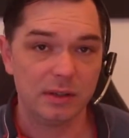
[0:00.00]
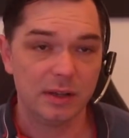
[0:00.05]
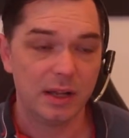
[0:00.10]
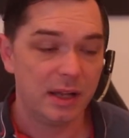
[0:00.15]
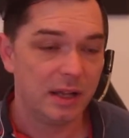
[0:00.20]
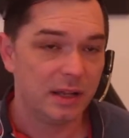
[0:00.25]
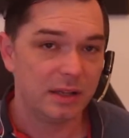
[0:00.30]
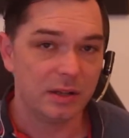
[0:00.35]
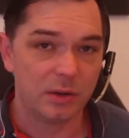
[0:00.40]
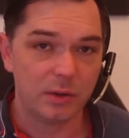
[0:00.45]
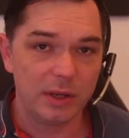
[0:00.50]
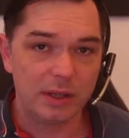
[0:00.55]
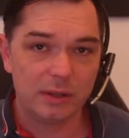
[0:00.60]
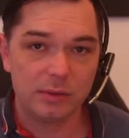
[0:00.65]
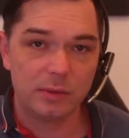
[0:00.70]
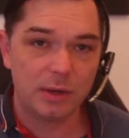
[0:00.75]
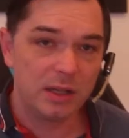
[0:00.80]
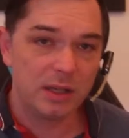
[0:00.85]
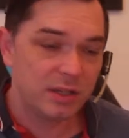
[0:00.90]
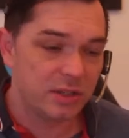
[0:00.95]
Your
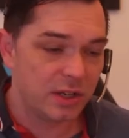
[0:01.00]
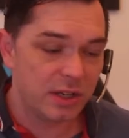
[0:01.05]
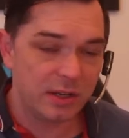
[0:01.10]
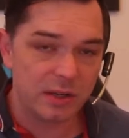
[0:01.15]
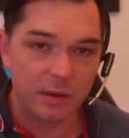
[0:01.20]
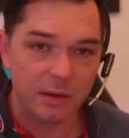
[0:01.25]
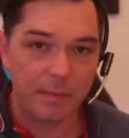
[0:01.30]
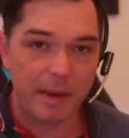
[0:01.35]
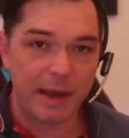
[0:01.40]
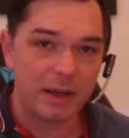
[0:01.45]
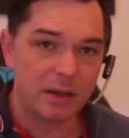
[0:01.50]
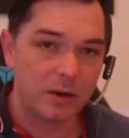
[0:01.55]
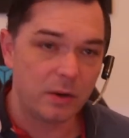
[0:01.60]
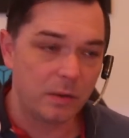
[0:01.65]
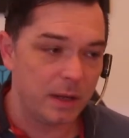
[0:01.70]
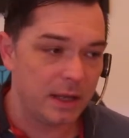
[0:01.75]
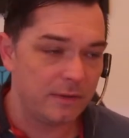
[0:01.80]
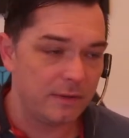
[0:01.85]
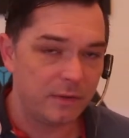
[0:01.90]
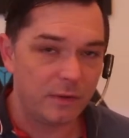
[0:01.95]
wristwatch, your
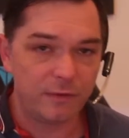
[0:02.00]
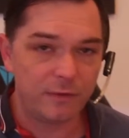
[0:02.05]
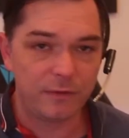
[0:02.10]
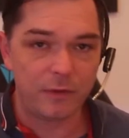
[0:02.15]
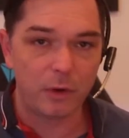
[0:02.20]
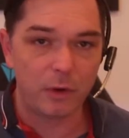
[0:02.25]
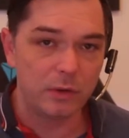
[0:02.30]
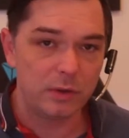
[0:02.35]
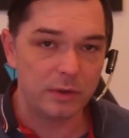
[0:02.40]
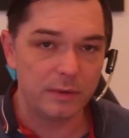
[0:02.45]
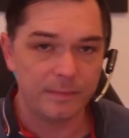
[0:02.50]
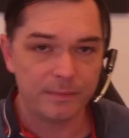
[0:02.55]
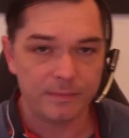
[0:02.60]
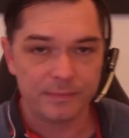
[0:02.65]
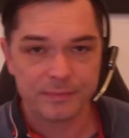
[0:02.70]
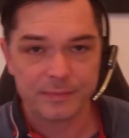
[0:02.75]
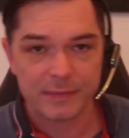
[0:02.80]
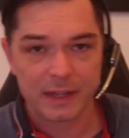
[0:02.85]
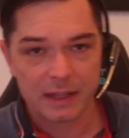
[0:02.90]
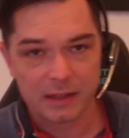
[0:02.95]
microwave, your phone,
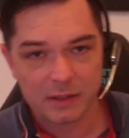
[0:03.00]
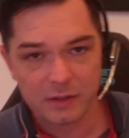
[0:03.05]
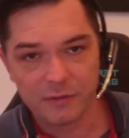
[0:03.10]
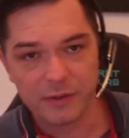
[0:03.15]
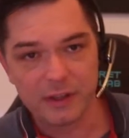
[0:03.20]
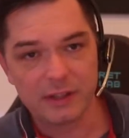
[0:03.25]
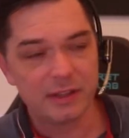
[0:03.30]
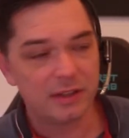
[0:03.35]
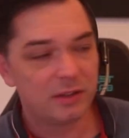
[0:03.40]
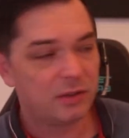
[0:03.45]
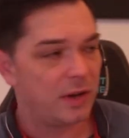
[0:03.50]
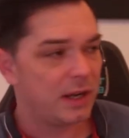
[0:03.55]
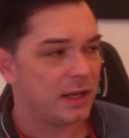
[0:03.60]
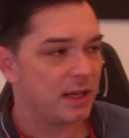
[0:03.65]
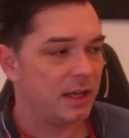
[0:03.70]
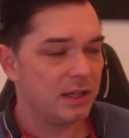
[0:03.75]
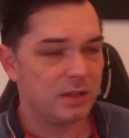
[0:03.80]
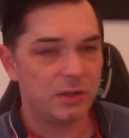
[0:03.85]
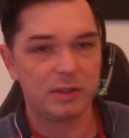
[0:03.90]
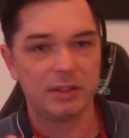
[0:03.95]
your fitness tracker,
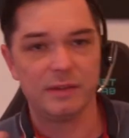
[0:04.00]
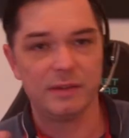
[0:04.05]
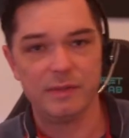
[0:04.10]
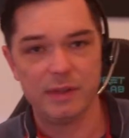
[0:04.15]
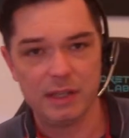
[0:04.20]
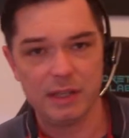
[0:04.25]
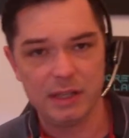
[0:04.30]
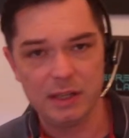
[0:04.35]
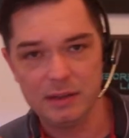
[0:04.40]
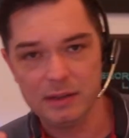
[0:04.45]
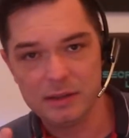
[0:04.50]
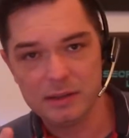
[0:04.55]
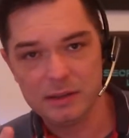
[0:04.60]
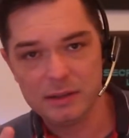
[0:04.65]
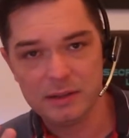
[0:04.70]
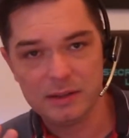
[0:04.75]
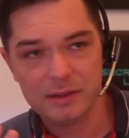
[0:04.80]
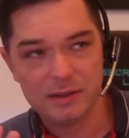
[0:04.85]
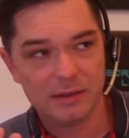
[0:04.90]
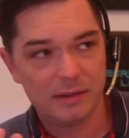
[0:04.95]
your TV,
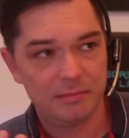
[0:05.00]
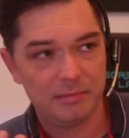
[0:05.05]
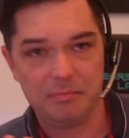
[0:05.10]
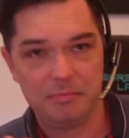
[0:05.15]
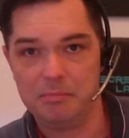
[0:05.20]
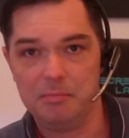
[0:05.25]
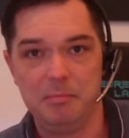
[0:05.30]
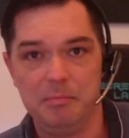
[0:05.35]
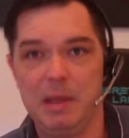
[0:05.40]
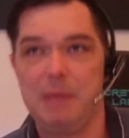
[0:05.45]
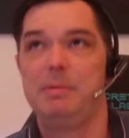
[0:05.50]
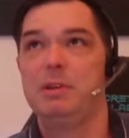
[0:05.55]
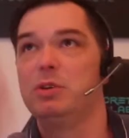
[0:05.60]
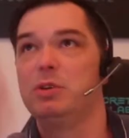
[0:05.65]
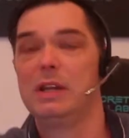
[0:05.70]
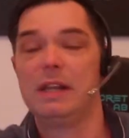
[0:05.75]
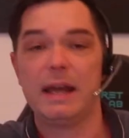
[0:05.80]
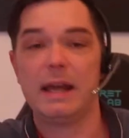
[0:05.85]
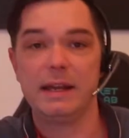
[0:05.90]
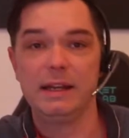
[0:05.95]
maybe your
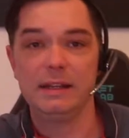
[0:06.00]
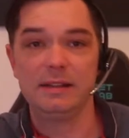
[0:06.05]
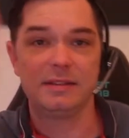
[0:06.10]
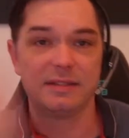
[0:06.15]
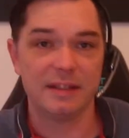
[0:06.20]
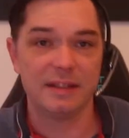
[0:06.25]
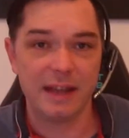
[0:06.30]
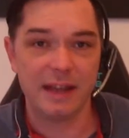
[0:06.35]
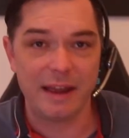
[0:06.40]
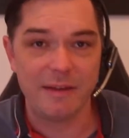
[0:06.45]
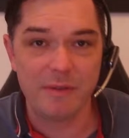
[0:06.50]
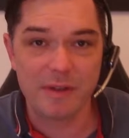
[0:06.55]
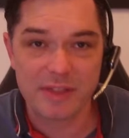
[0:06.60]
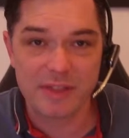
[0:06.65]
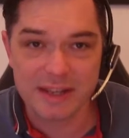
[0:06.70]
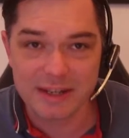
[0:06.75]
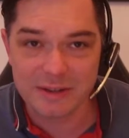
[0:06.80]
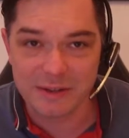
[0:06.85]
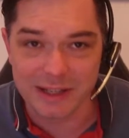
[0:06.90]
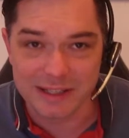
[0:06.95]
lights. Yeah,
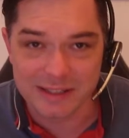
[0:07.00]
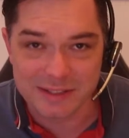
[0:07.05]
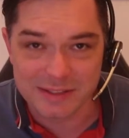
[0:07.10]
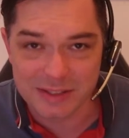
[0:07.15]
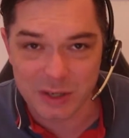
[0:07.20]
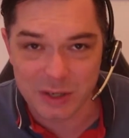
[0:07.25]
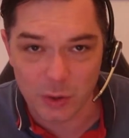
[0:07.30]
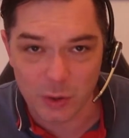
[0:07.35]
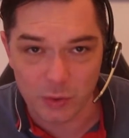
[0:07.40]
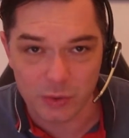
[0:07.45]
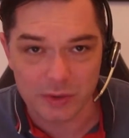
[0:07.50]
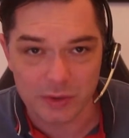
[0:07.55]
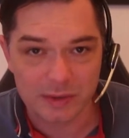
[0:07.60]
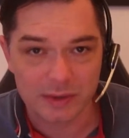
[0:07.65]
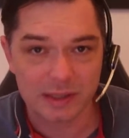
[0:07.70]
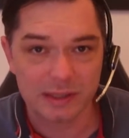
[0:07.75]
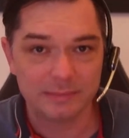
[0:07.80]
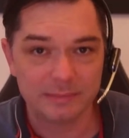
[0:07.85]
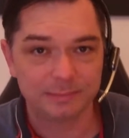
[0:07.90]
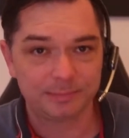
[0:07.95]
everything runs code.
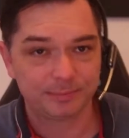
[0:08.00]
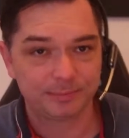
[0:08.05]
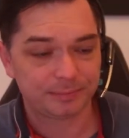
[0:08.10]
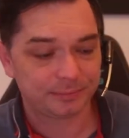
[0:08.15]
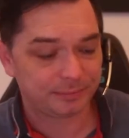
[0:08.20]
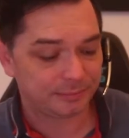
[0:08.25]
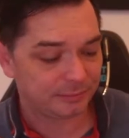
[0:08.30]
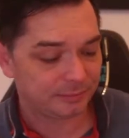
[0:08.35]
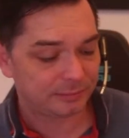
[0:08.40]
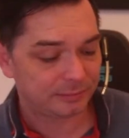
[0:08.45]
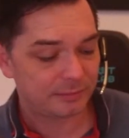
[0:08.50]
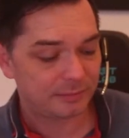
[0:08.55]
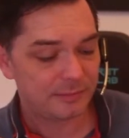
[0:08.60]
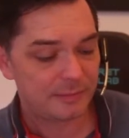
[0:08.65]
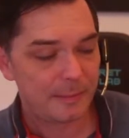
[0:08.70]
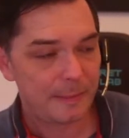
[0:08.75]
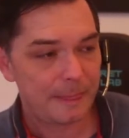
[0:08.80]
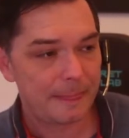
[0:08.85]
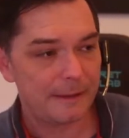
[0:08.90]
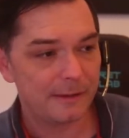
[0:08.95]

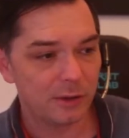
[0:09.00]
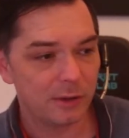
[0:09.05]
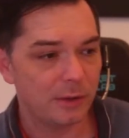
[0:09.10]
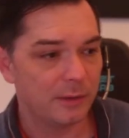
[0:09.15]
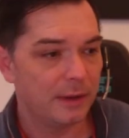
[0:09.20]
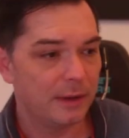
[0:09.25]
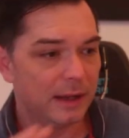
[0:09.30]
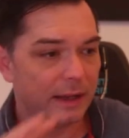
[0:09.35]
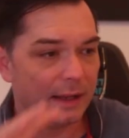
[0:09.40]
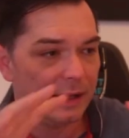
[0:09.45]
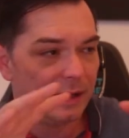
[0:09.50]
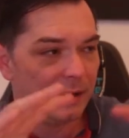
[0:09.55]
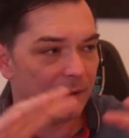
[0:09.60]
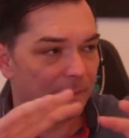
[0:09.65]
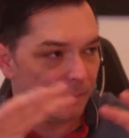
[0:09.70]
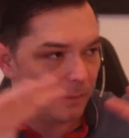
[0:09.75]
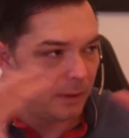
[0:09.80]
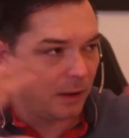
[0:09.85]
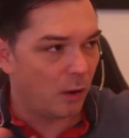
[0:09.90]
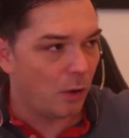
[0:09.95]
So
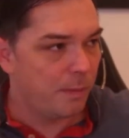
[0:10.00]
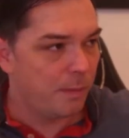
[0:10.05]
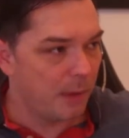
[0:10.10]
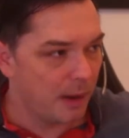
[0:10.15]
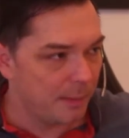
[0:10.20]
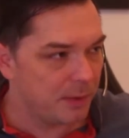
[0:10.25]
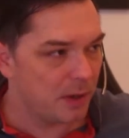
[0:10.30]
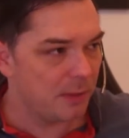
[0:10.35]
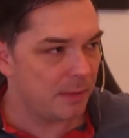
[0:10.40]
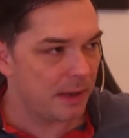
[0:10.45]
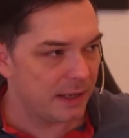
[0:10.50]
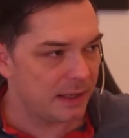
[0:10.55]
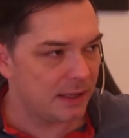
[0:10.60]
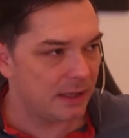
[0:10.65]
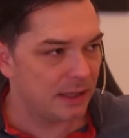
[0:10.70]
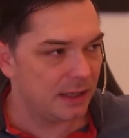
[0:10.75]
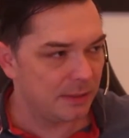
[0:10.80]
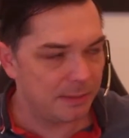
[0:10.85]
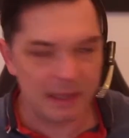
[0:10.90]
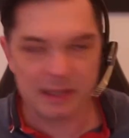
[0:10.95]
open up your mind a
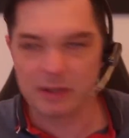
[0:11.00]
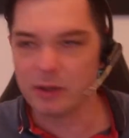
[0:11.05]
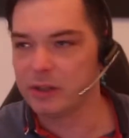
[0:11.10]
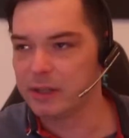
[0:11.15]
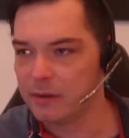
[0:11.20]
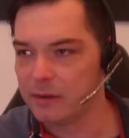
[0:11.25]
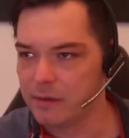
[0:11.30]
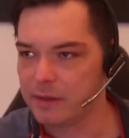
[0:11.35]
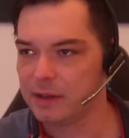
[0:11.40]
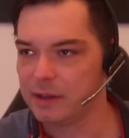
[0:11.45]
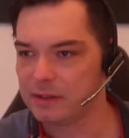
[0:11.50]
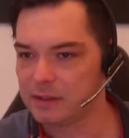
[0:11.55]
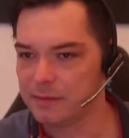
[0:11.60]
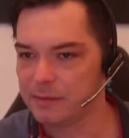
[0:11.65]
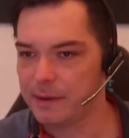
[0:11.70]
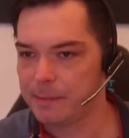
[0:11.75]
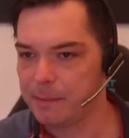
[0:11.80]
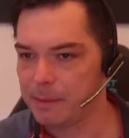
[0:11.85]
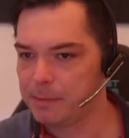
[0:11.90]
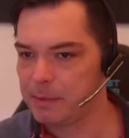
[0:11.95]
little bit. Not everything's a
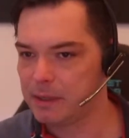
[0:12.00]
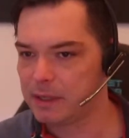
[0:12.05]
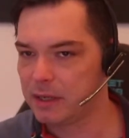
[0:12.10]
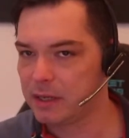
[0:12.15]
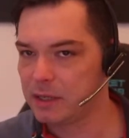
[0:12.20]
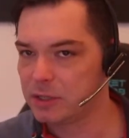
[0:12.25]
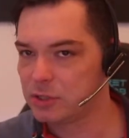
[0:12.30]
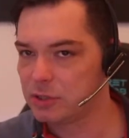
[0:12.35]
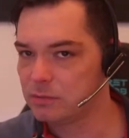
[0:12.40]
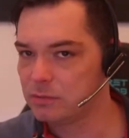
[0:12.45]
web application.